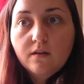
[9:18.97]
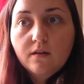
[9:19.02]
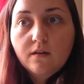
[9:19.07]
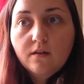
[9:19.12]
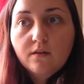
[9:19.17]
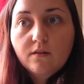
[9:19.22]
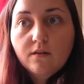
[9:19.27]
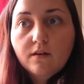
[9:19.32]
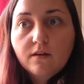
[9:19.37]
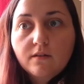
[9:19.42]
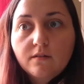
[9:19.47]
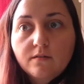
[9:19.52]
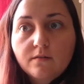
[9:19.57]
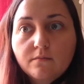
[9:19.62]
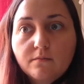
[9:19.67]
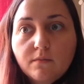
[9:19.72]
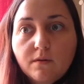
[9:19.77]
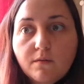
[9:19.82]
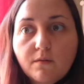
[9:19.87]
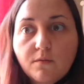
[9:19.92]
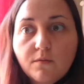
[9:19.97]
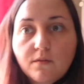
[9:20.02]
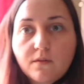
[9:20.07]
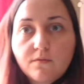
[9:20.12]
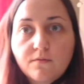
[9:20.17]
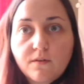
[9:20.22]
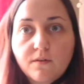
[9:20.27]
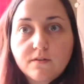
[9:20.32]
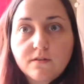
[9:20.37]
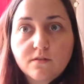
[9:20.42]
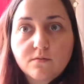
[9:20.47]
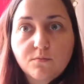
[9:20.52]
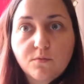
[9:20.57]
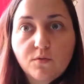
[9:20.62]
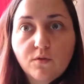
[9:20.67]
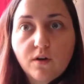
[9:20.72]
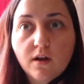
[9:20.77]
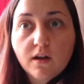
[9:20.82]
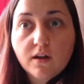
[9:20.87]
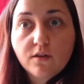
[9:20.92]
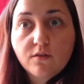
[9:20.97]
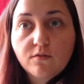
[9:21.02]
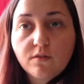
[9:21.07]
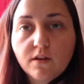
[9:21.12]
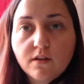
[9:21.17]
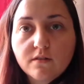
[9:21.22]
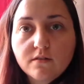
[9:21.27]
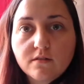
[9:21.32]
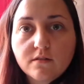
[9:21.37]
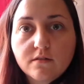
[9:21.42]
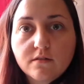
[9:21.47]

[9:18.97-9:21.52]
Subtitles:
Okay, maybe with the face is more accurate.